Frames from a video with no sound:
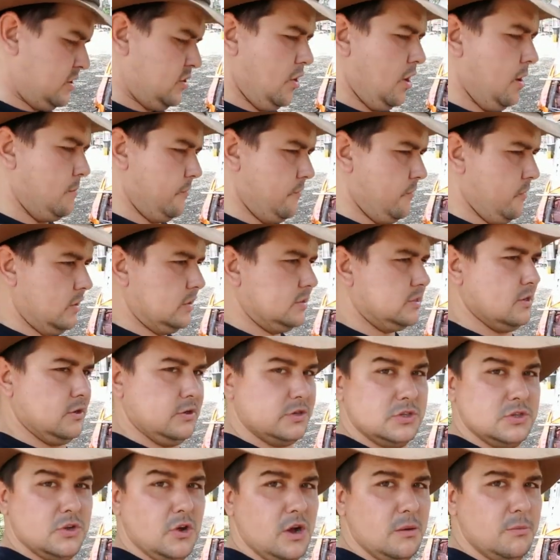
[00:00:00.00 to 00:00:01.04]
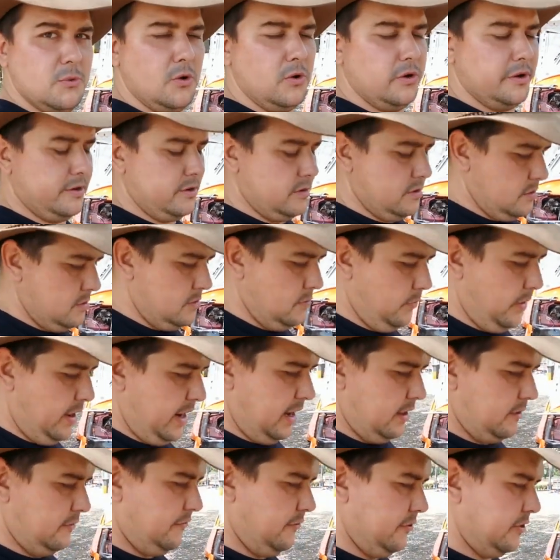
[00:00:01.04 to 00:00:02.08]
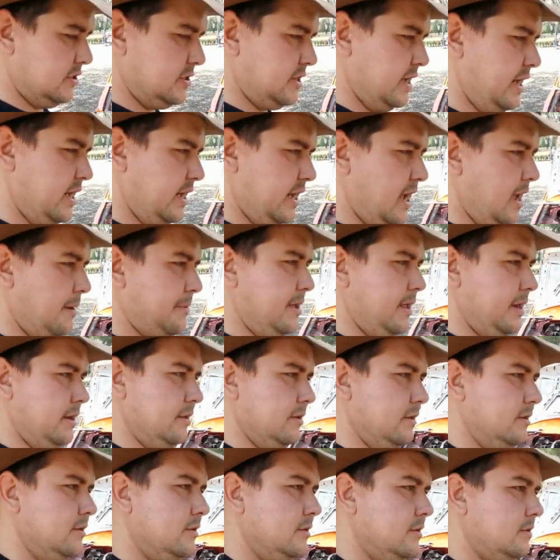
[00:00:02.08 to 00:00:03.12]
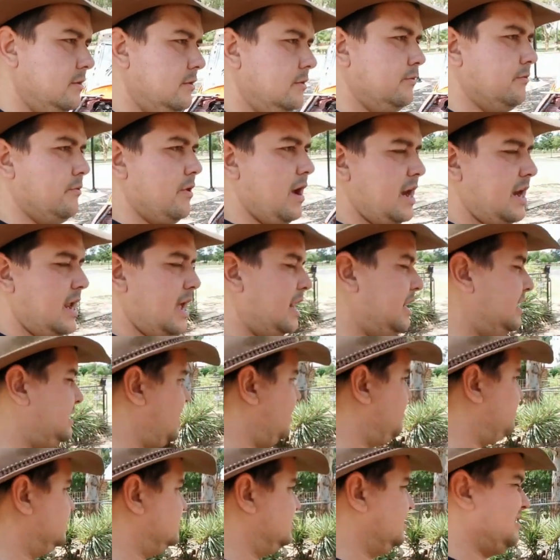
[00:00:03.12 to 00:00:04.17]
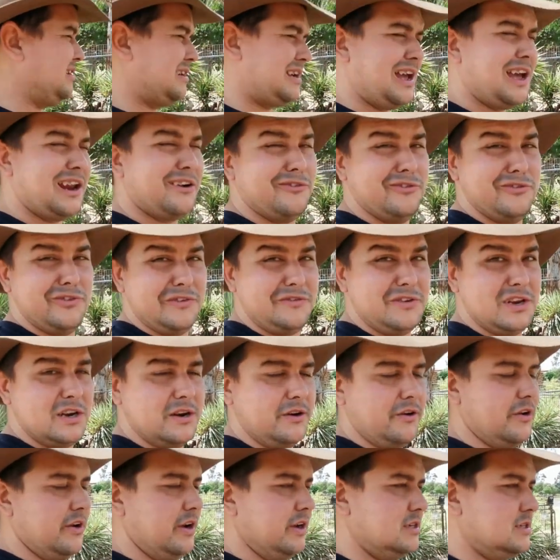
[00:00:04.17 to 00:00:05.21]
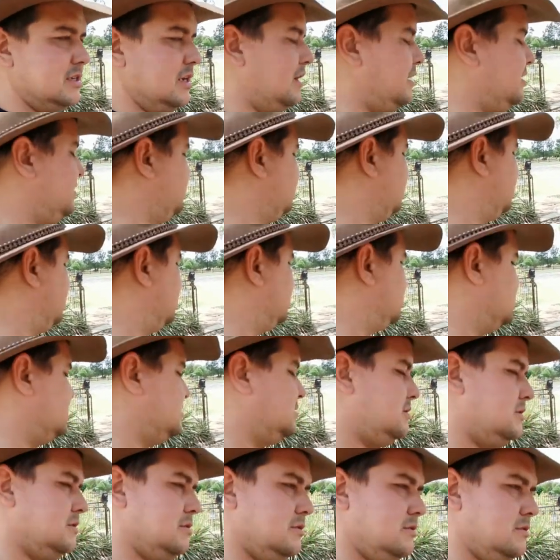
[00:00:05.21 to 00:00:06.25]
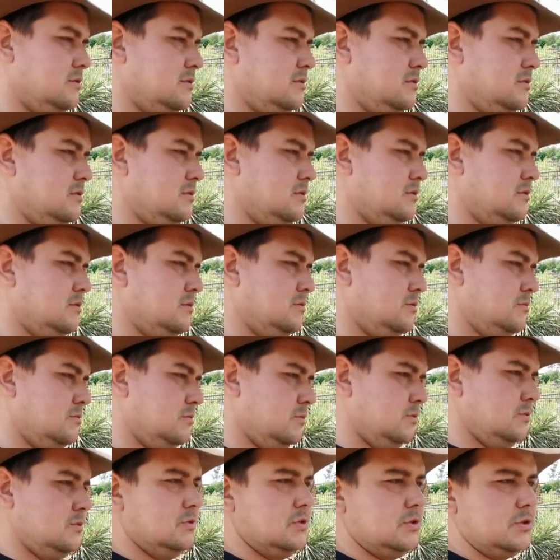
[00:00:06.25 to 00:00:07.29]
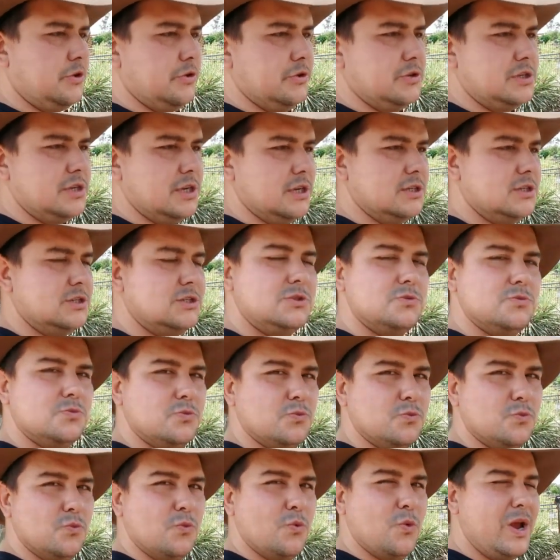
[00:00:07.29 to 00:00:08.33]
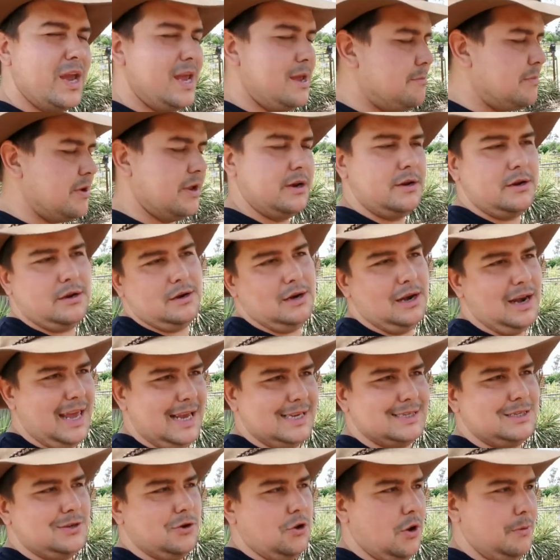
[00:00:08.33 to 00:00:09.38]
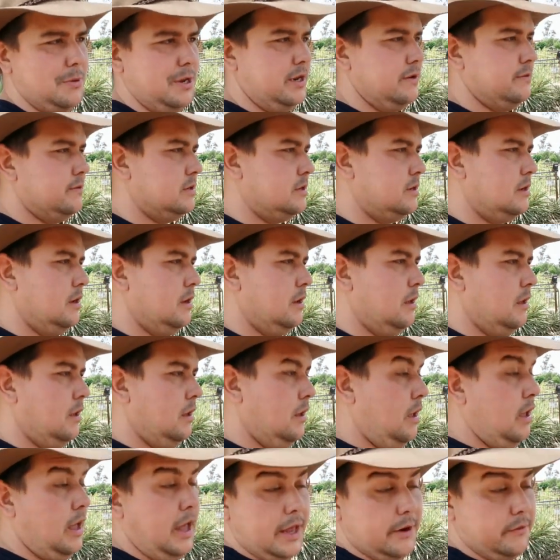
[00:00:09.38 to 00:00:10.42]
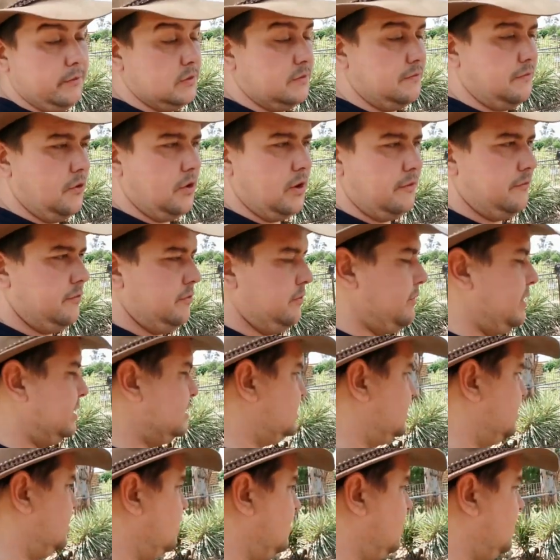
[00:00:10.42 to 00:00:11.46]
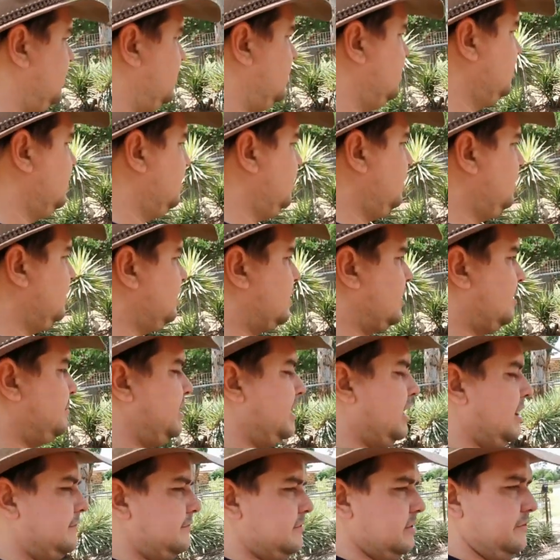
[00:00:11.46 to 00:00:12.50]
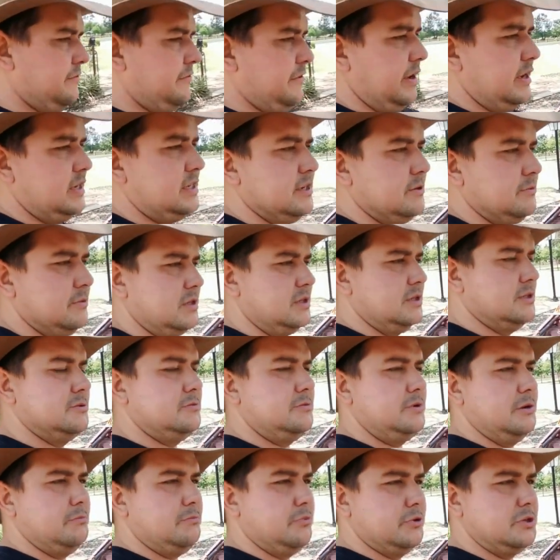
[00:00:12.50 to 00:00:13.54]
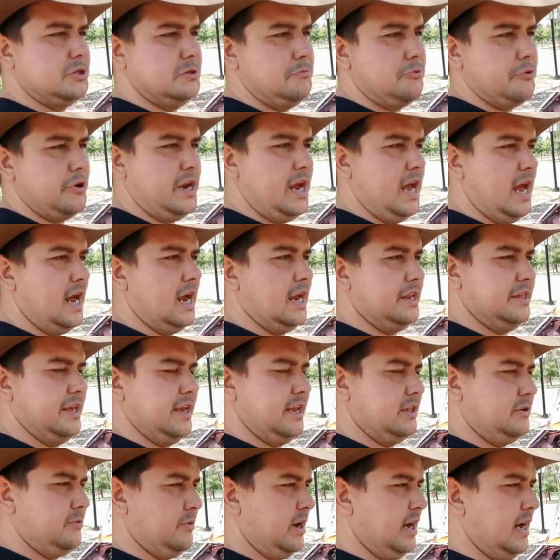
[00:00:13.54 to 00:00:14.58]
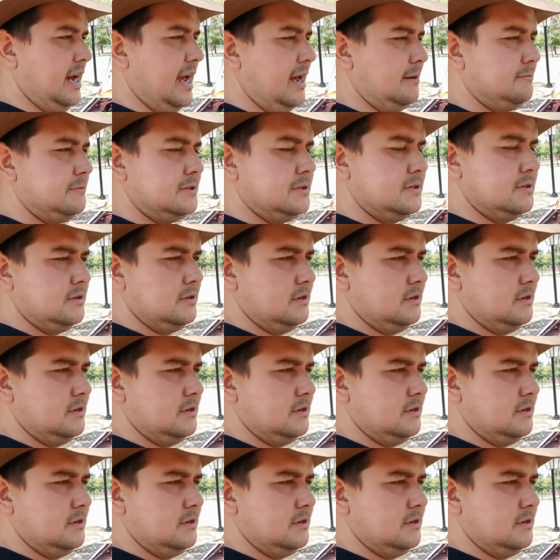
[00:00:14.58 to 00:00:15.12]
the timing right, so I just eyeballed it. Went out in the first heat to come in, radiator temp was at like 150 degrees, so I just scooched a wee bit less timing into it, and it was fine for the rest of the night. Coming after the feature, which is you're pushing pretty hard there, 20 laps,